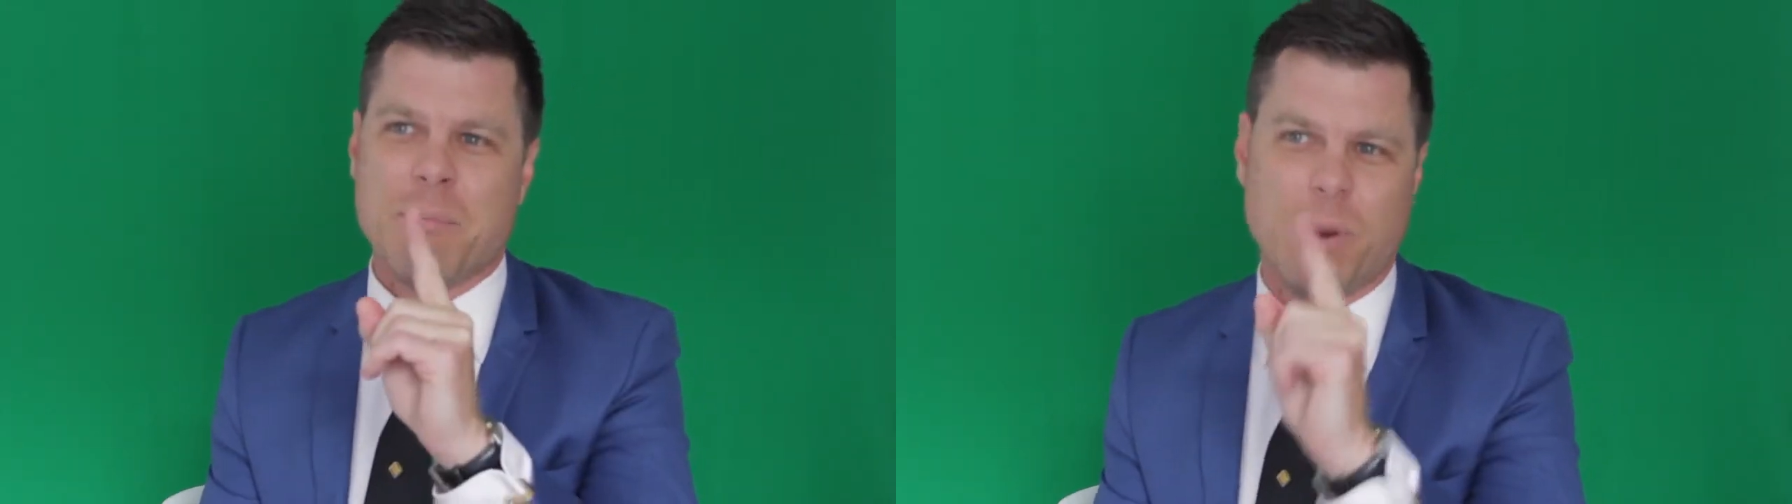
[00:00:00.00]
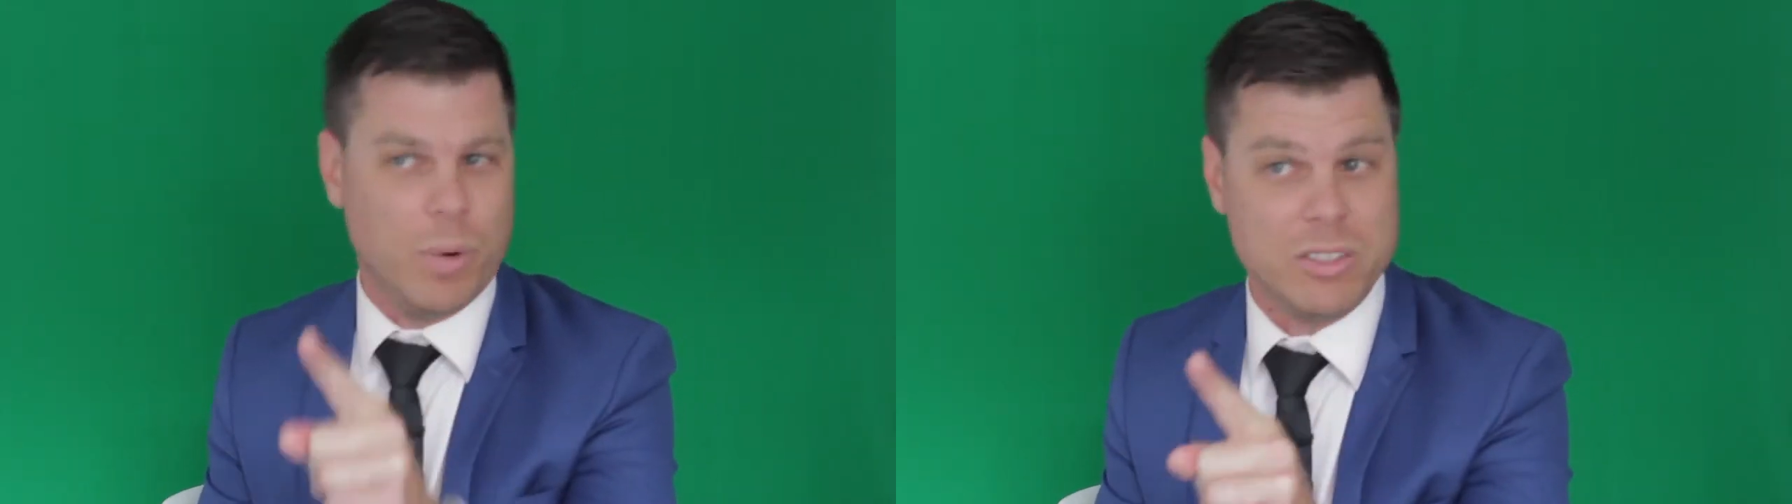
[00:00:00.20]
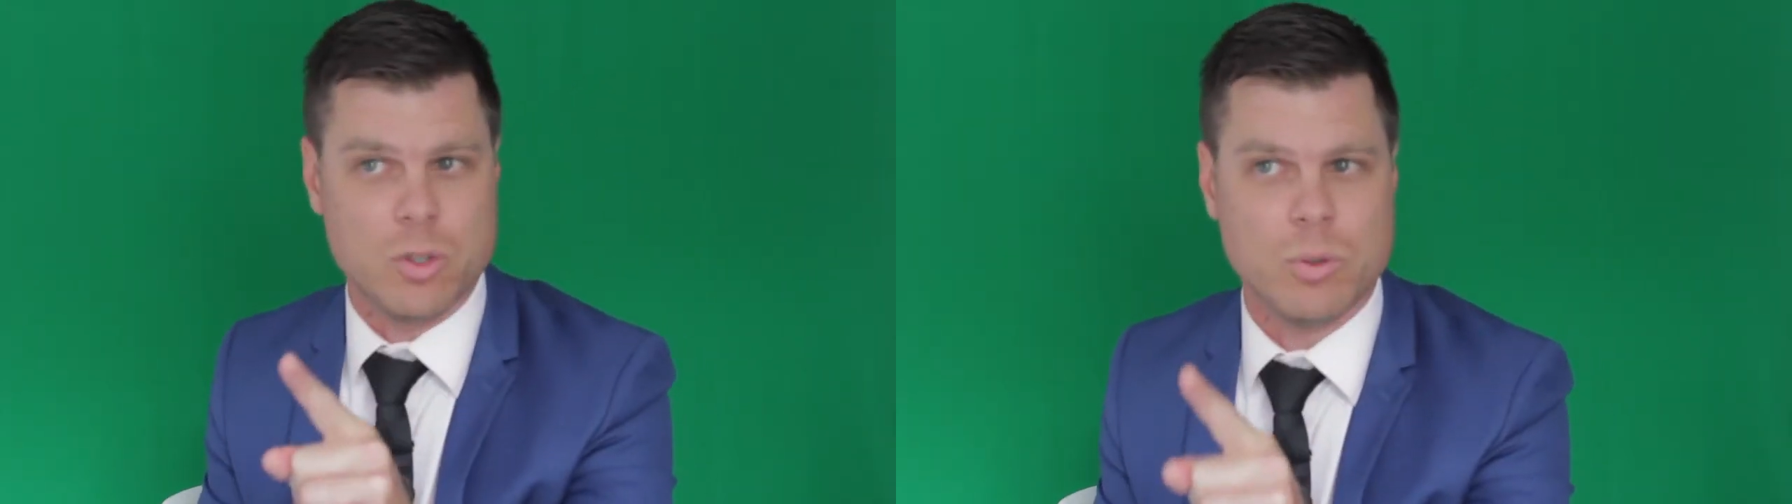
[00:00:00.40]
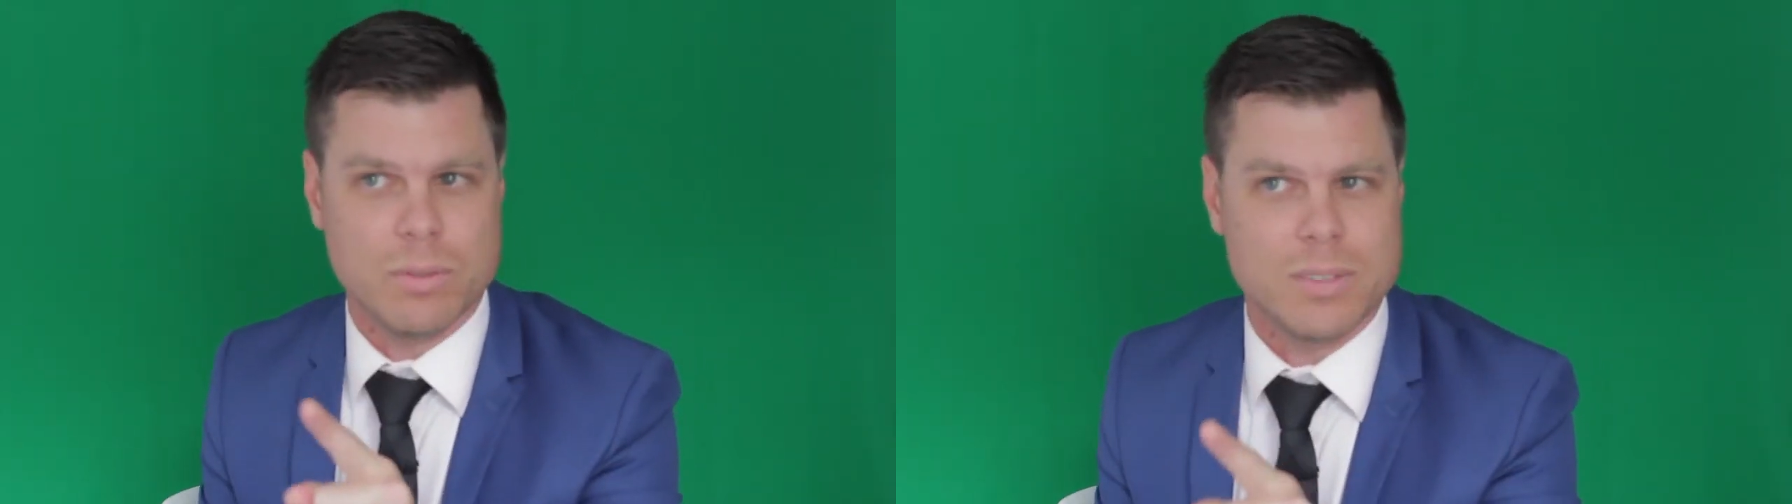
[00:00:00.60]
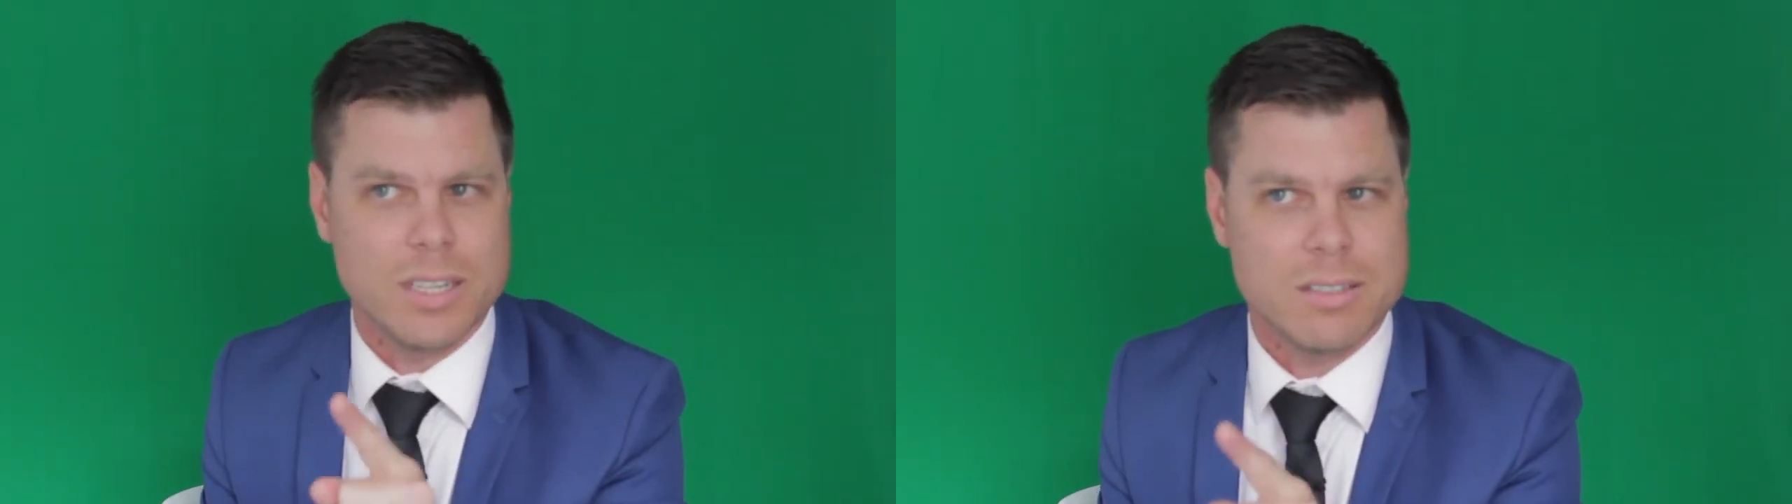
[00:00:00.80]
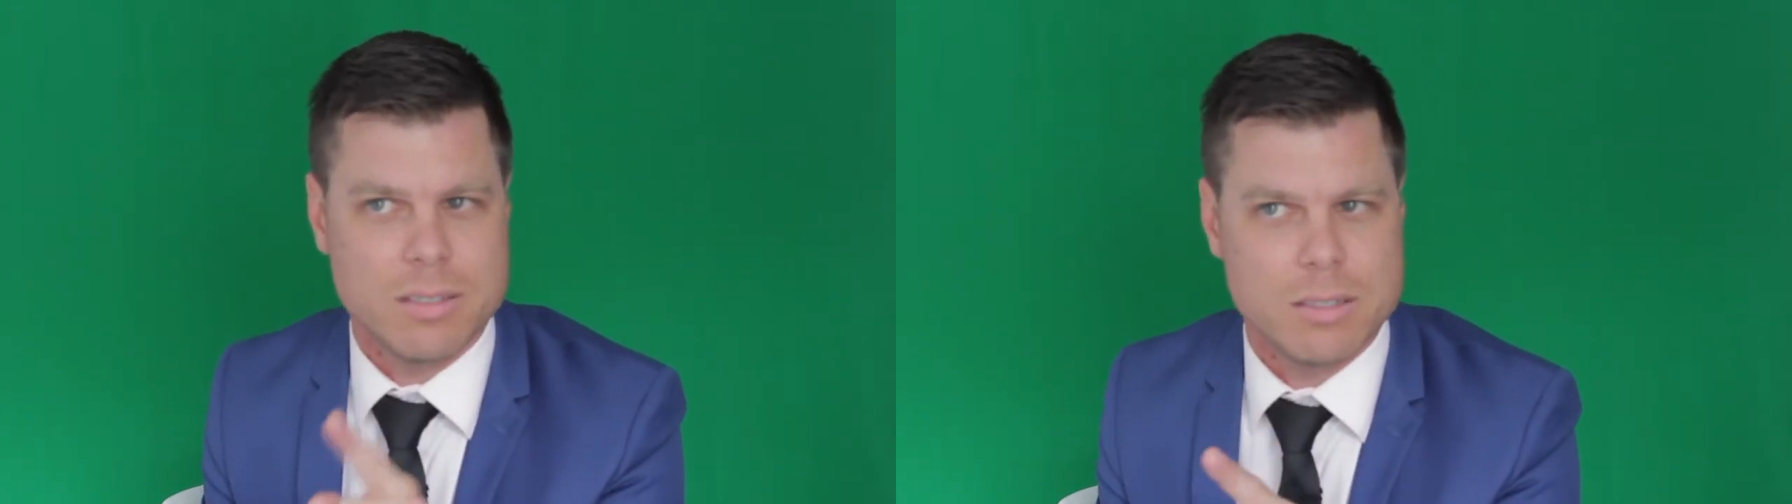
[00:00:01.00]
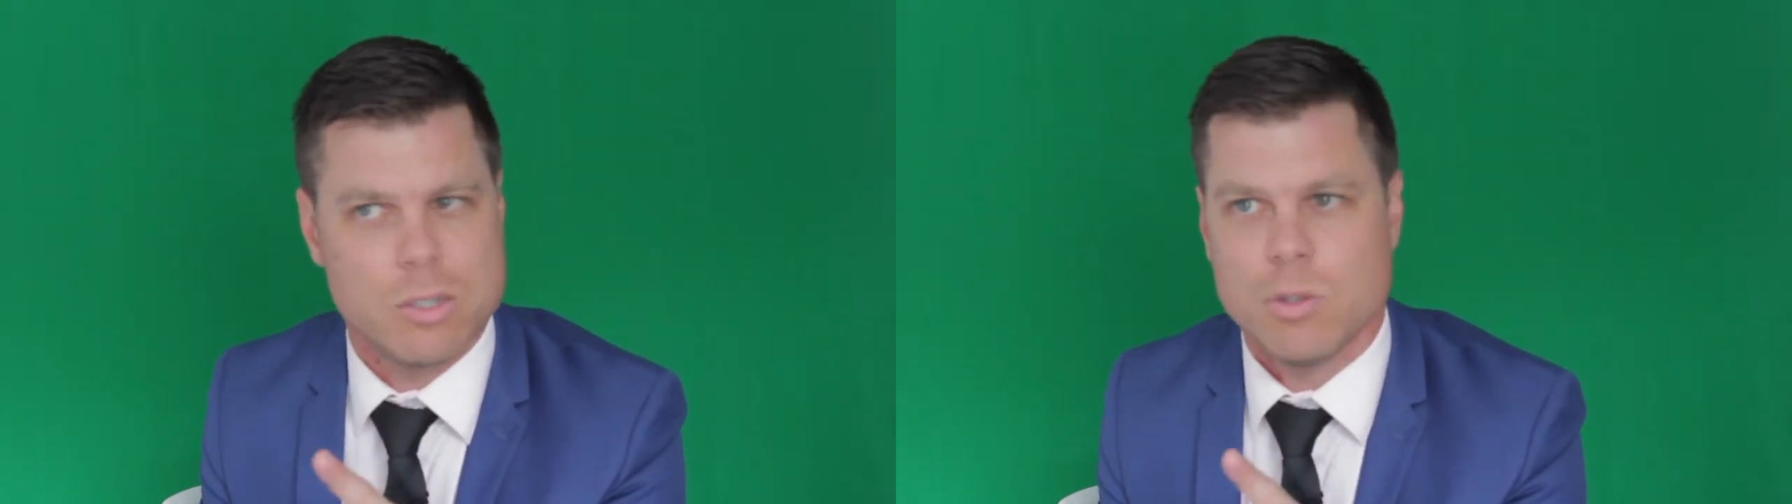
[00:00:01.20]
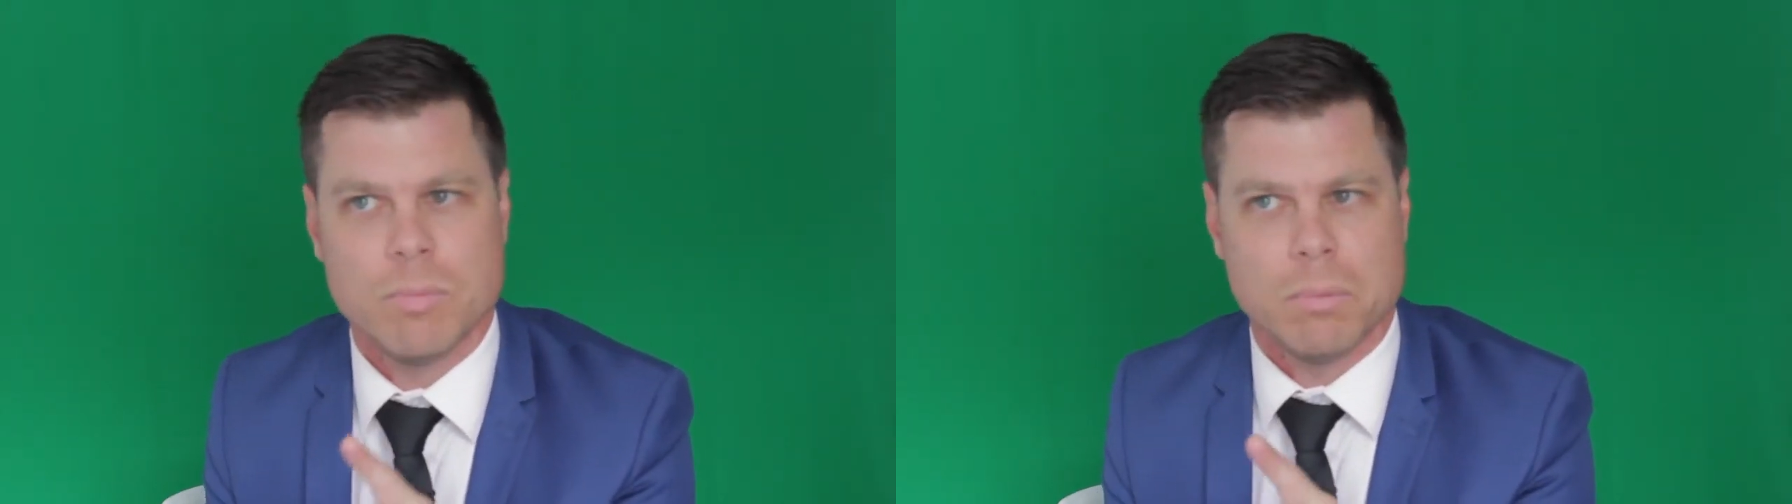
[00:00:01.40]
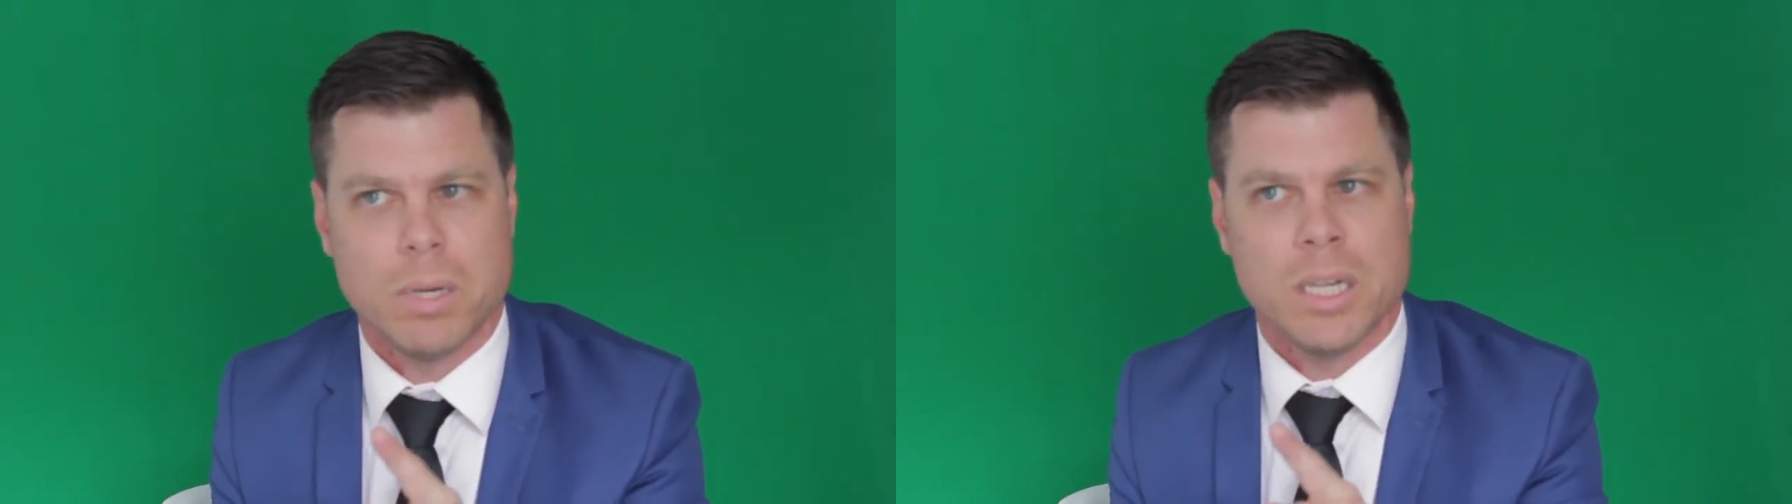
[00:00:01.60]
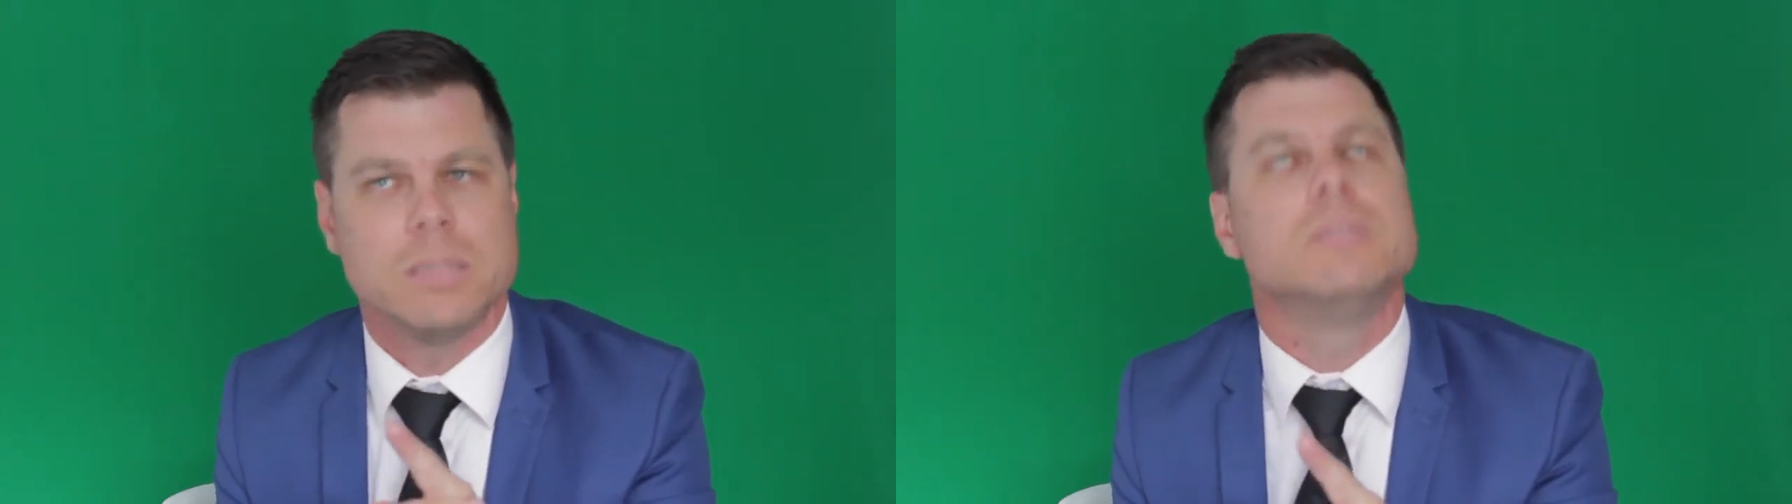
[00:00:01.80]
But once you have tasted human
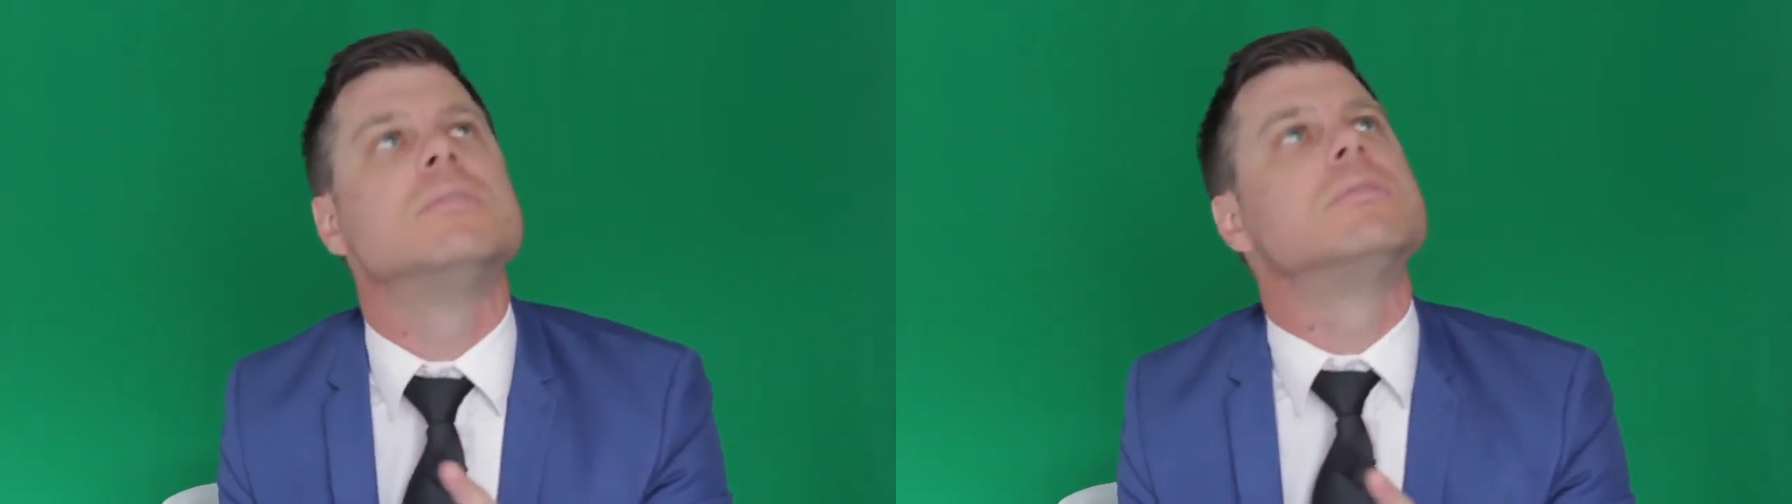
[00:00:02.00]
blood,